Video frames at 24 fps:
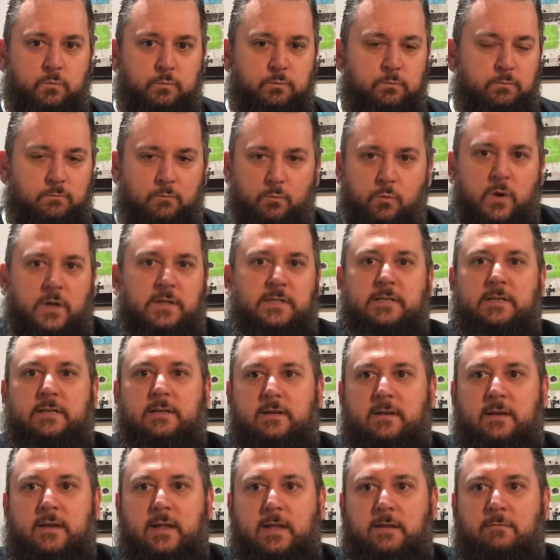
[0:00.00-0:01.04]

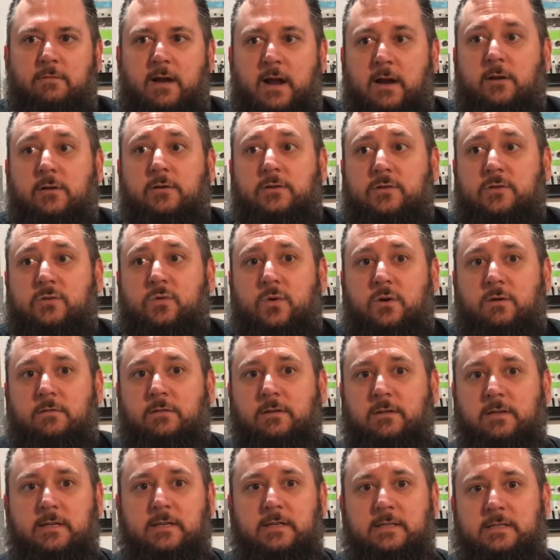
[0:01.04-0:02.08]
wasn't a Record Store
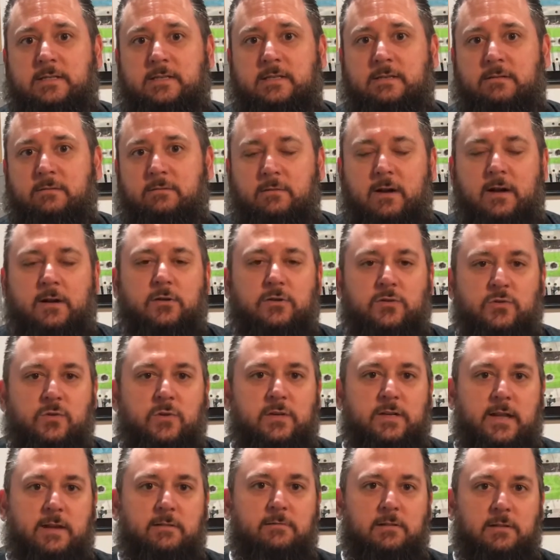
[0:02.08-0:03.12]

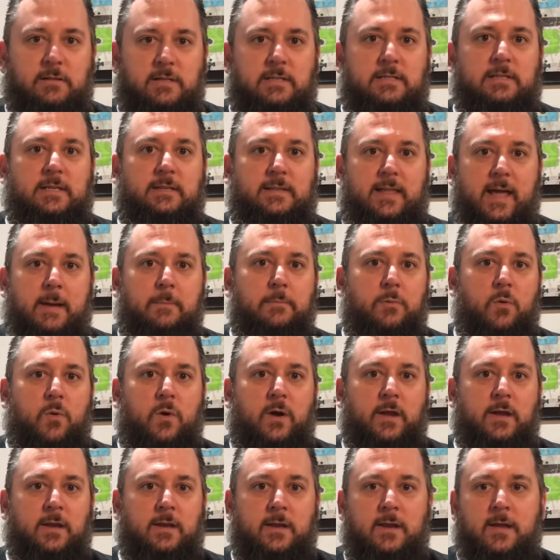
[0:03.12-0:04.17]
Day release at that
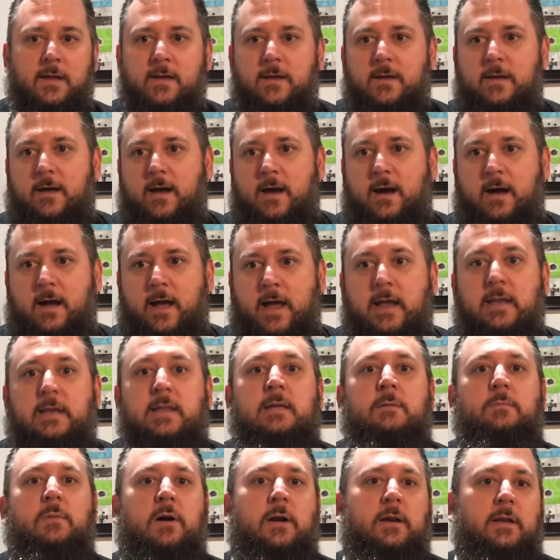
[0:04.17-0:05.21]
point,
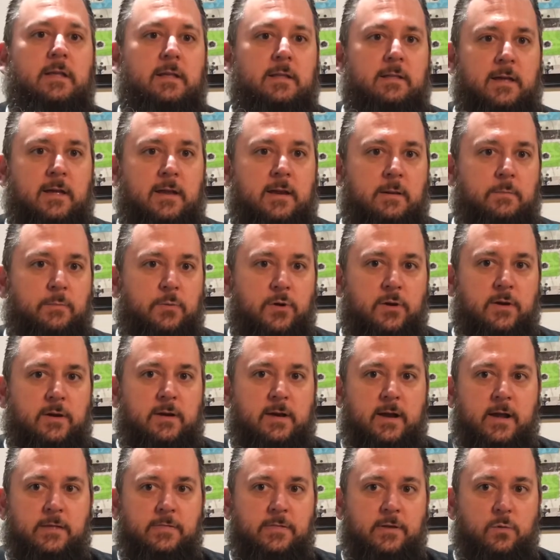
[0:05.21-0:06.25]
anybody that had put
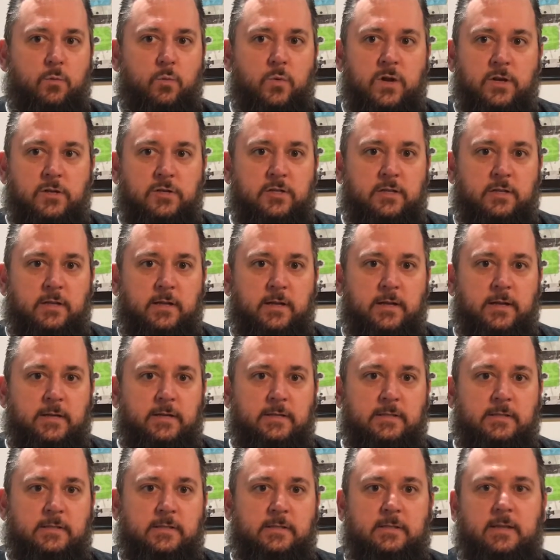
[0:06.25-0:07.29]
it on their wish
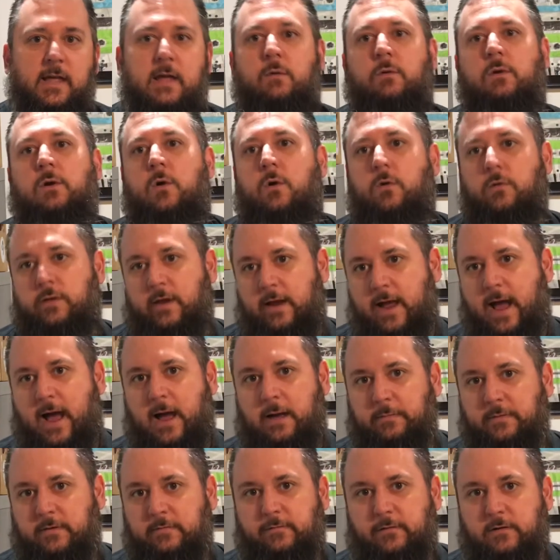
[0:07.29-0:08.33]
list, they would hold a
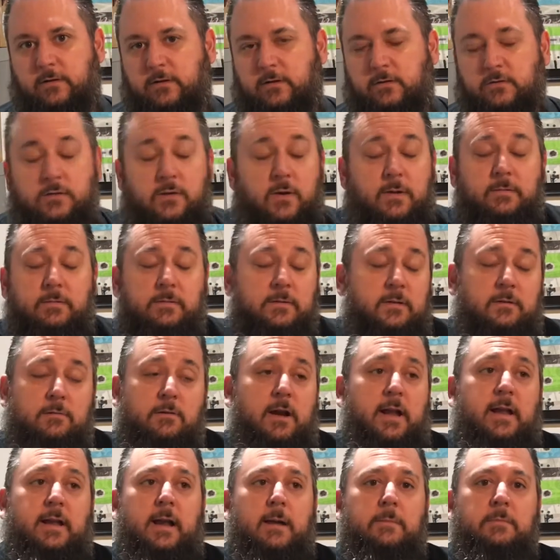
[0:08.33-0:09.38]
copy for you. So I was like,
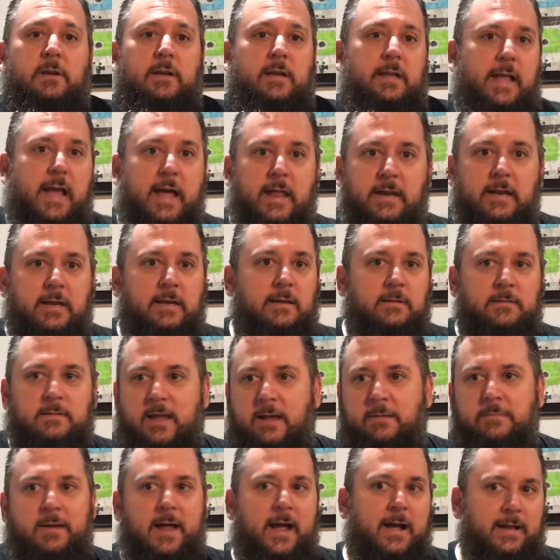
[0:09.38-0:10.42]
great, I'm going to get it.
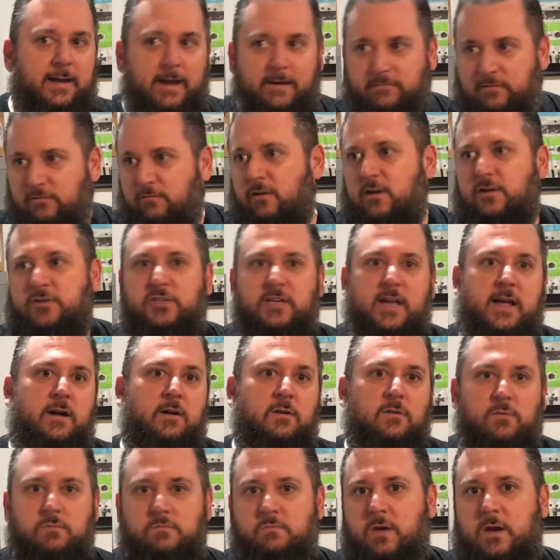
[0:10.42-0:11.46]
I'm not going to have to rush
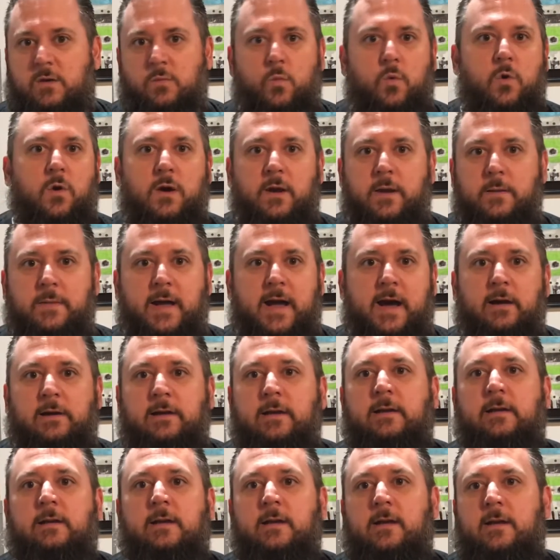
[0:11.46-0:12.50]
out and worry about
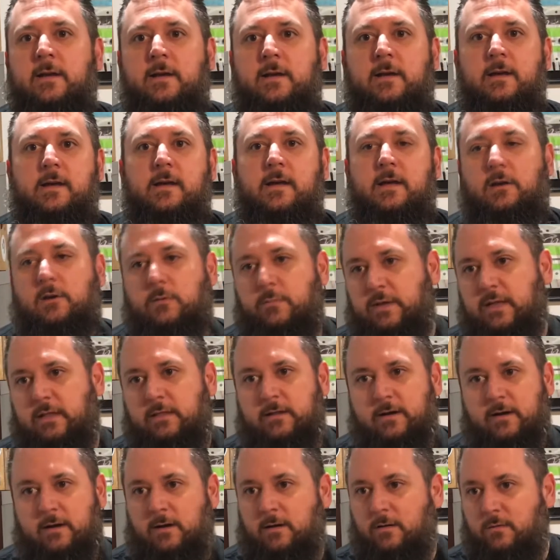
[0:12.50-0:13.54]
it. It'll be
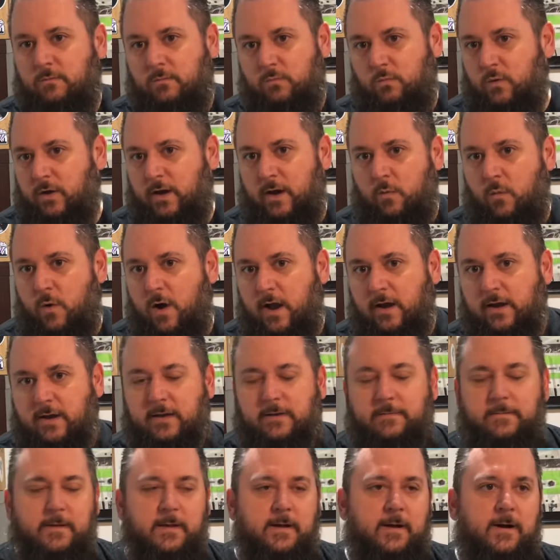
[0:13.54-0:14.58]
there when I want
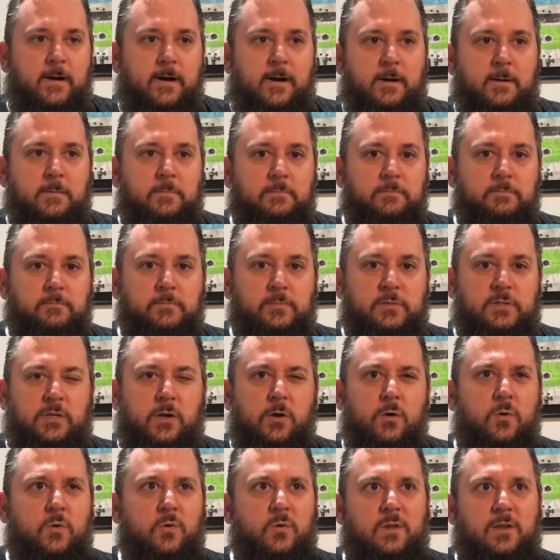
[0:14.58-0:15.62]
it.
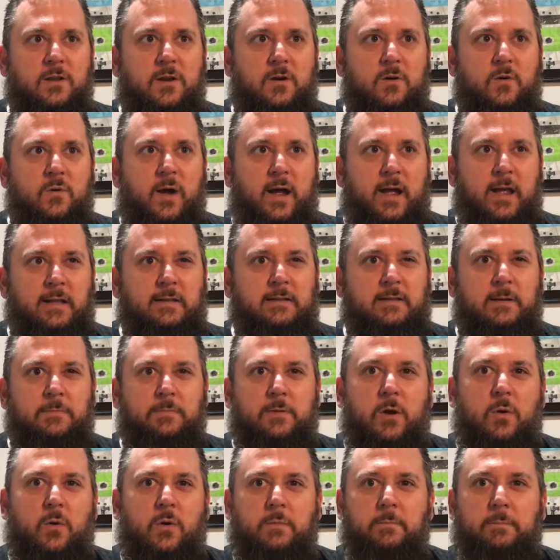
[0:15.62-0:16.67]
I ended up
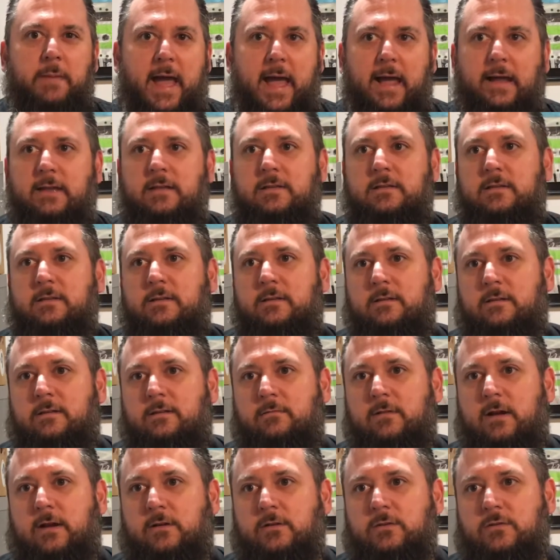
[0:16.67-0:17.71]
going back into
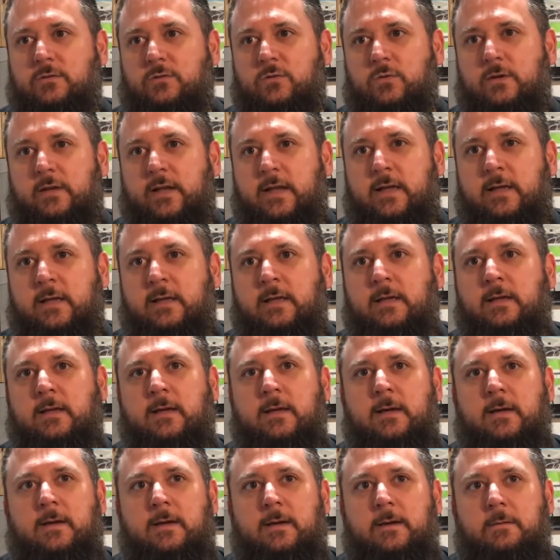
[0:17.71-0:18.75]
the Record Store Day,
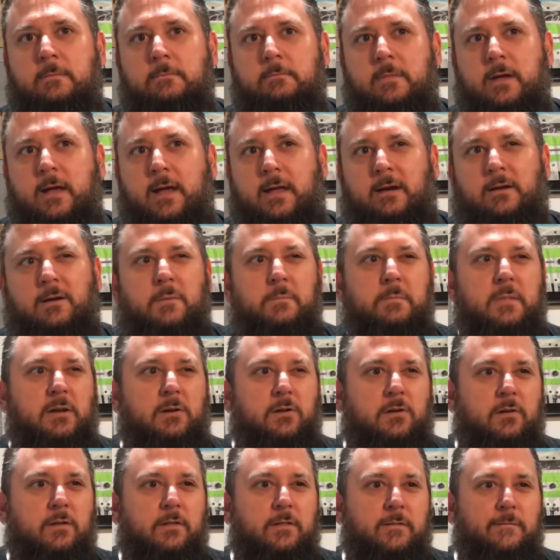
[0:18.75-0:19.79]
I don't know,
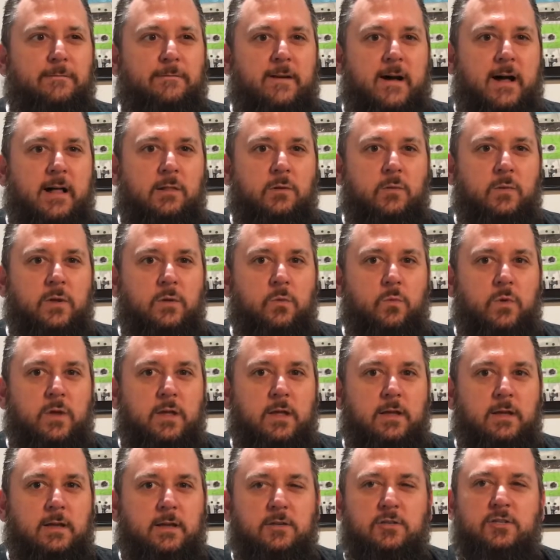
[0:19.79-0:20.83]
middle of the following
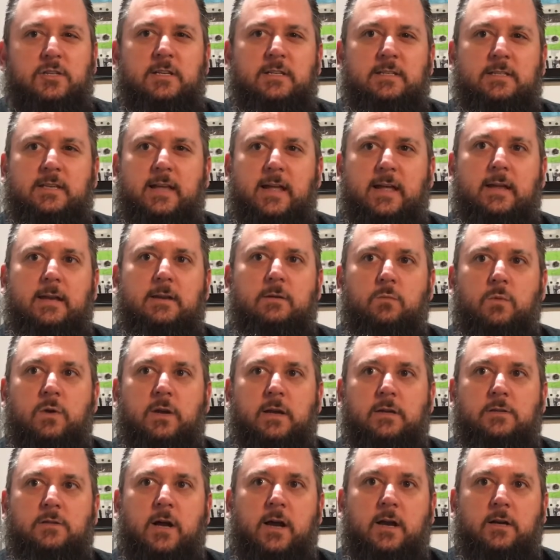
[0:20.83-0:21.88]
week. Because she said, when
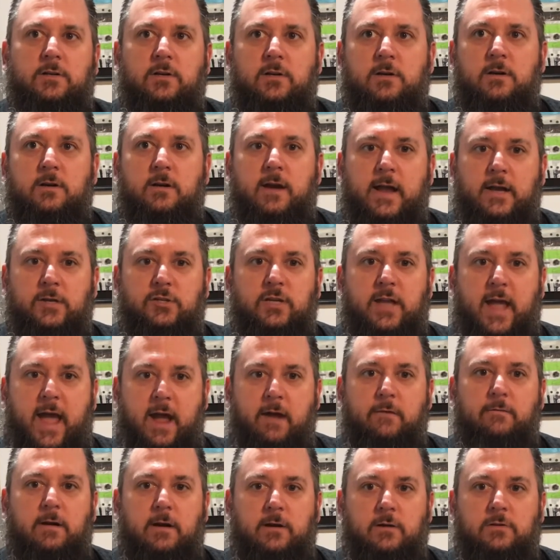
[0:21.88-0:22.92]
I talked to her actually
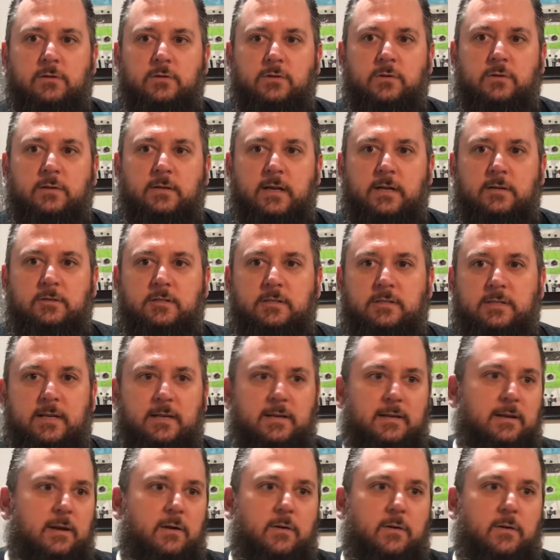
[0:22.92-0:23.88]
at Record Store Day, she said,